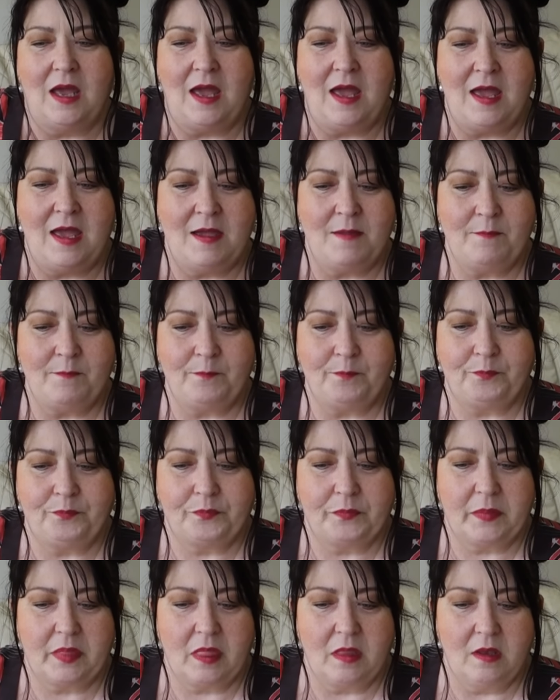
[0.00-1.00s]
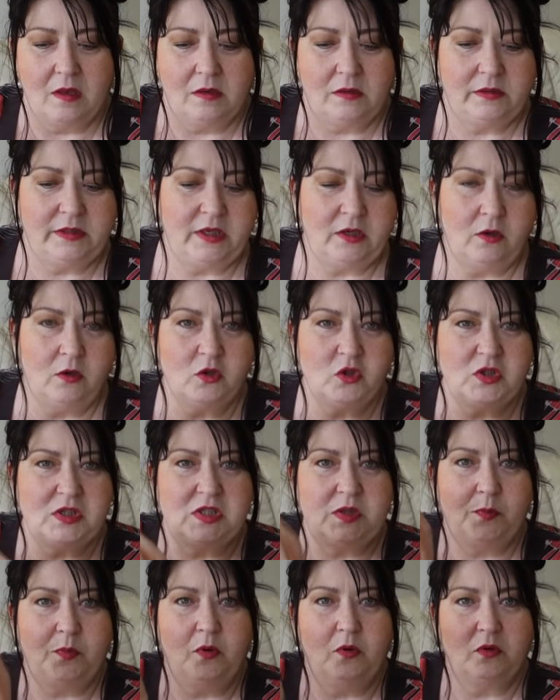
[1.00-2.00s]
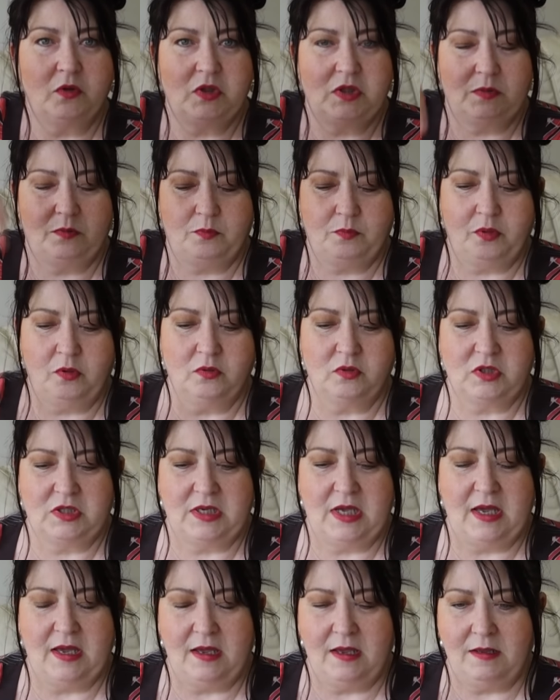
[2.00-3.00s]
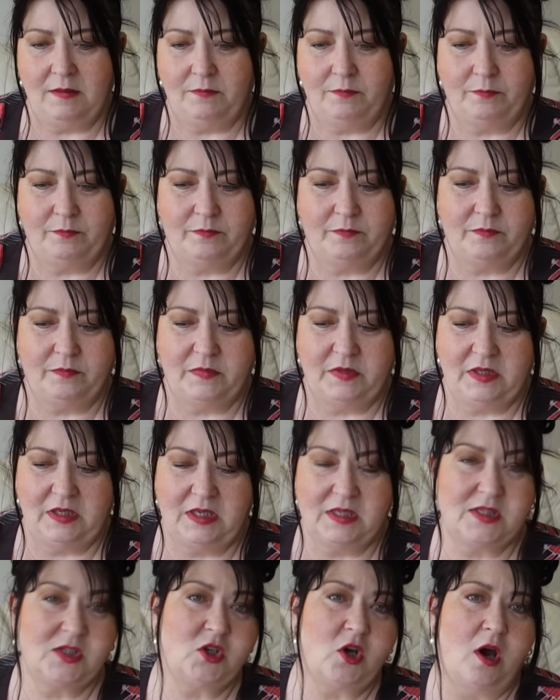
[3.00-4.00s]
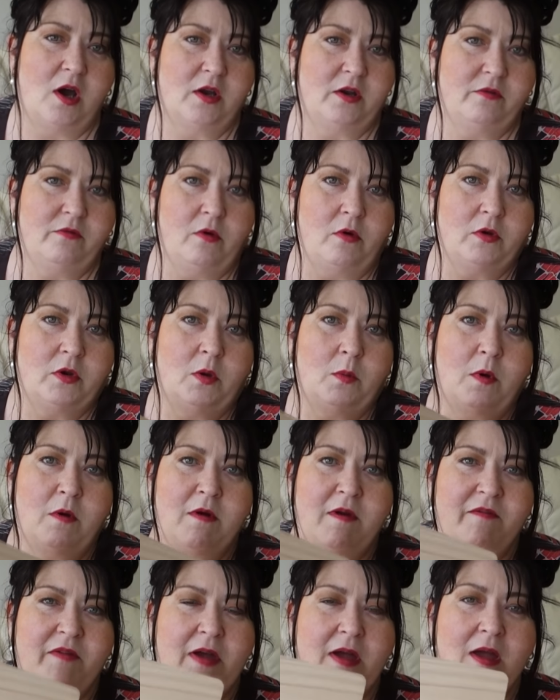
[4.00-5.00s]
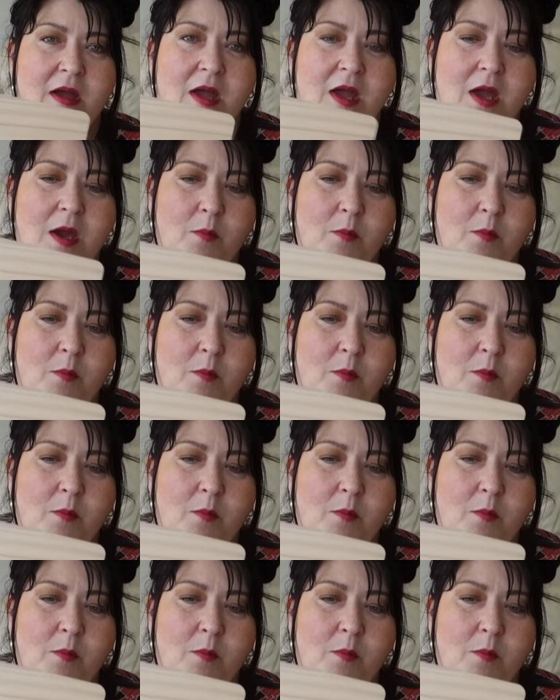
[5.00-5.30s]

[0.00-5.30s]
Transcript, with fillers: Um, you know, just to put put uh, your starter on or whatever.